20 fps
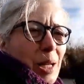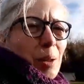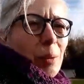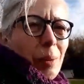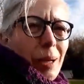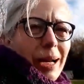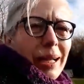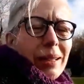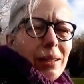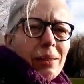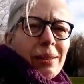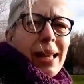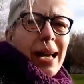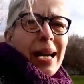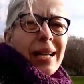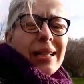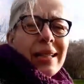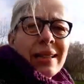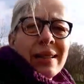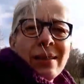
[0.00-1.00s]
while
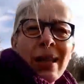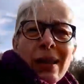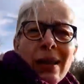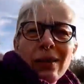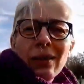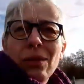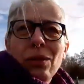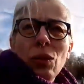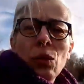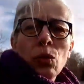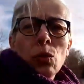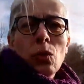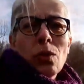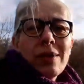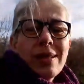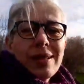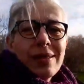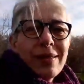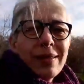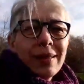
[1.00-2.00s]
allowing that
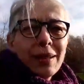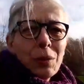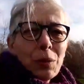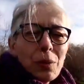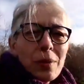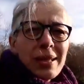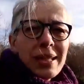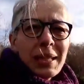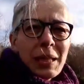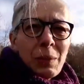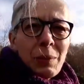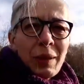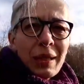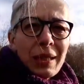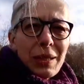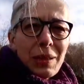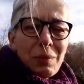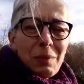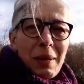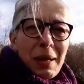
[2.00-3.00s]
those thoughts
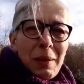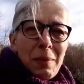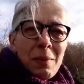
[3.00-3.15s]
coming to my